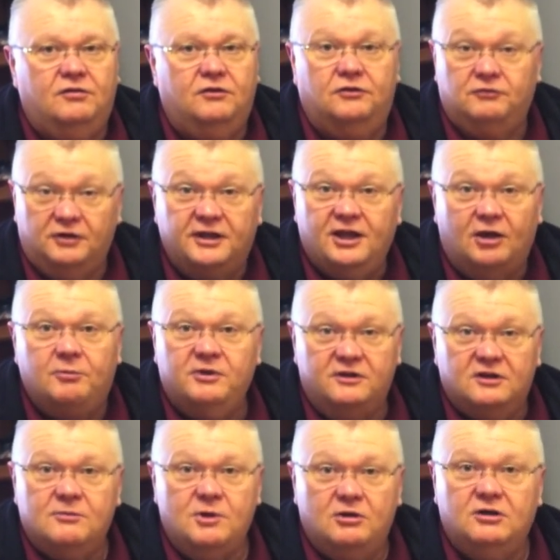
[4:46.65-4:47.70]
they're really
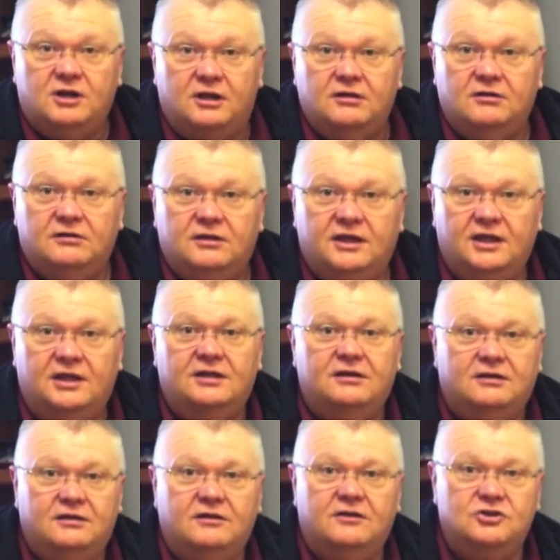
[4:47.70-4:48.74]
helping the community.
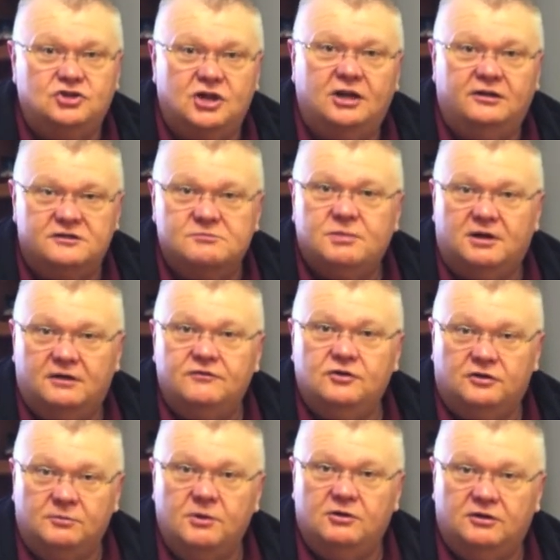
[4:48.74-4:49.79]
And the jail is part of
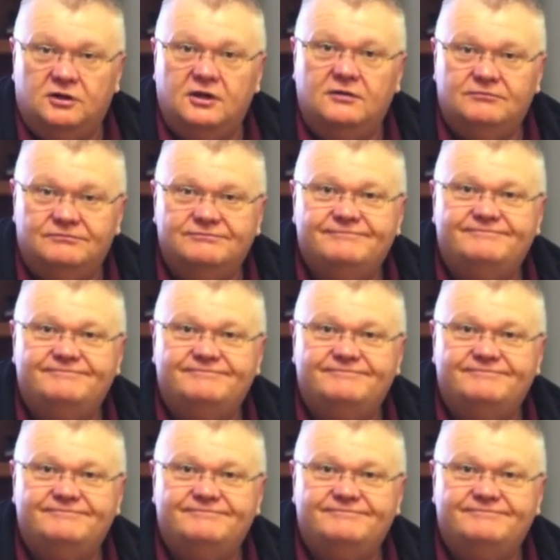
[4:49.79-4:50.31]
your community.